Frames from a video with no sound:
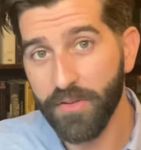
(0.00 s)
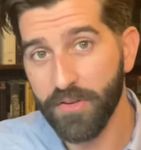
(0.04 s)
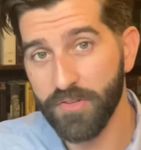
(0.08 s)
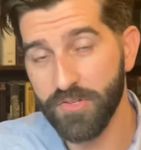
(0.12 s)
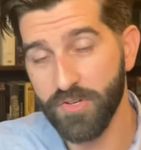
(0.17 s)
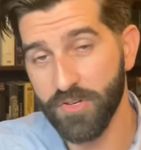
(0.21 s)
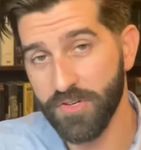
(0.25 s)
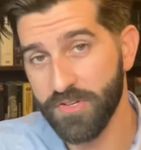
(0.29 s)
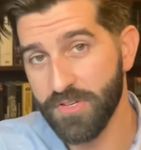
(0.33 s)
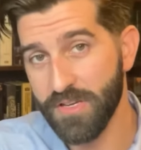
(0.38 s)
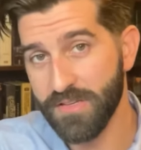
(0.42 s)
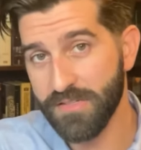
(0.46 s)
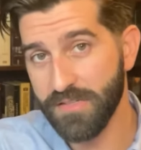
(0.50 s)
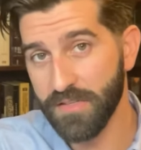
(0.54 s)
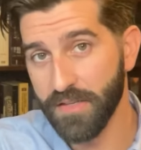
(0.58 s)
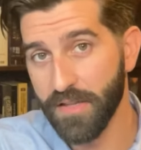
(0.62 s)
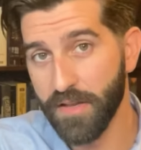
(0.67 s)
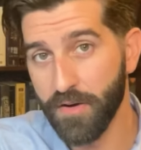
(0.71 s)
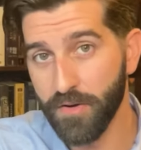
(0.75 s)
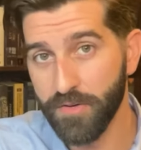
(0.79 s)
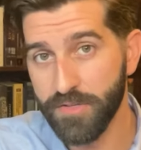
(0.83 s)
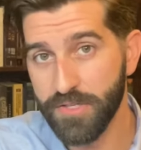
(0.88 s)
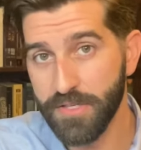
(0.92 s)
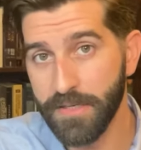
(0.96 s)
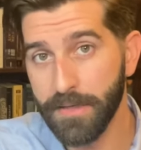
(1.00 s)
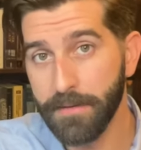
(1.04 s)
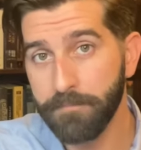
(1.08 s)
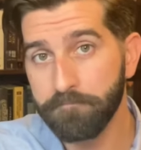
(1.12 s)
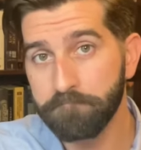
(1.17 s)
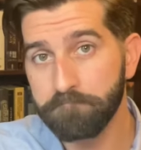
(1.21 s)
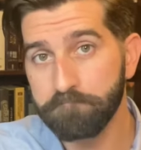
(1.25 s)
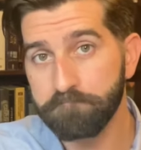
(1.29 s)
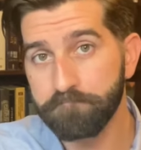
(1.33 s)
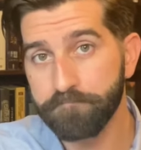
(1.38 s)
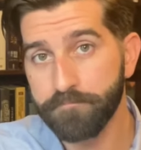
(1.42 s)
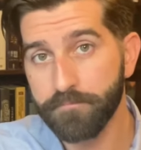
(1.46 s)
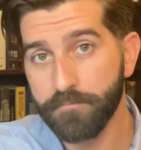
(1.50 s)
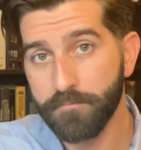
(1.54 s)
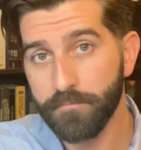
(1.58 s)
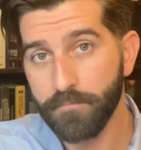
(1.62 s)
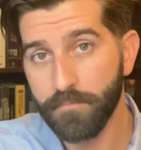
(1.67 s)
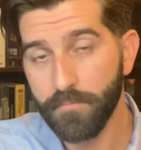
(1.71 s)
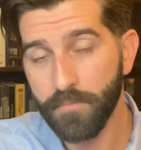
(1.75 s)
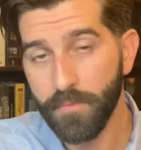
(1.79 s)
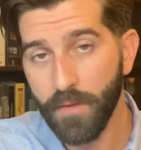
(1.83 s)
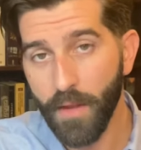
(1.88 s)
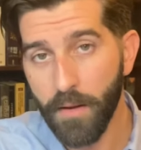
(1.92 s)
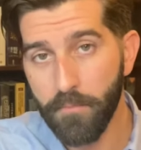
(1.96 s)
Church has liturgy,
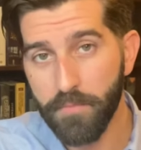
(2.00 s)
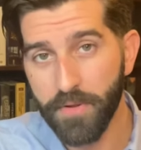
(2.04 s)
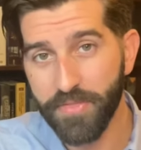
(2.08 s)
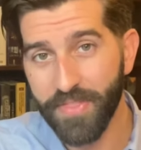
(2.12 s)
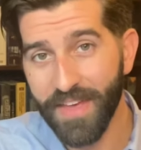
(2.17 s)
but